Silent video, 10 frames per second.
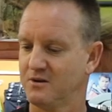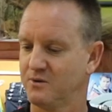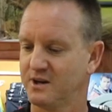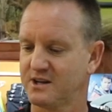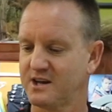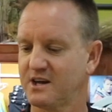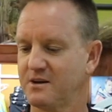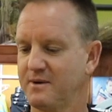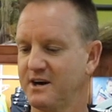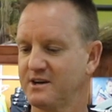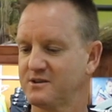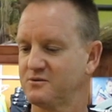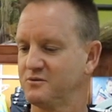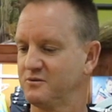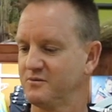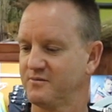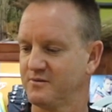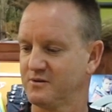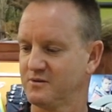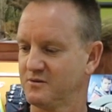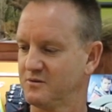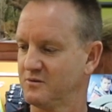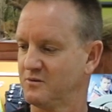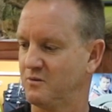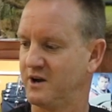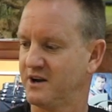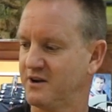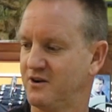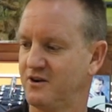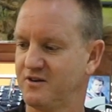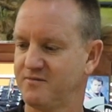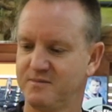We're going to take about 1.5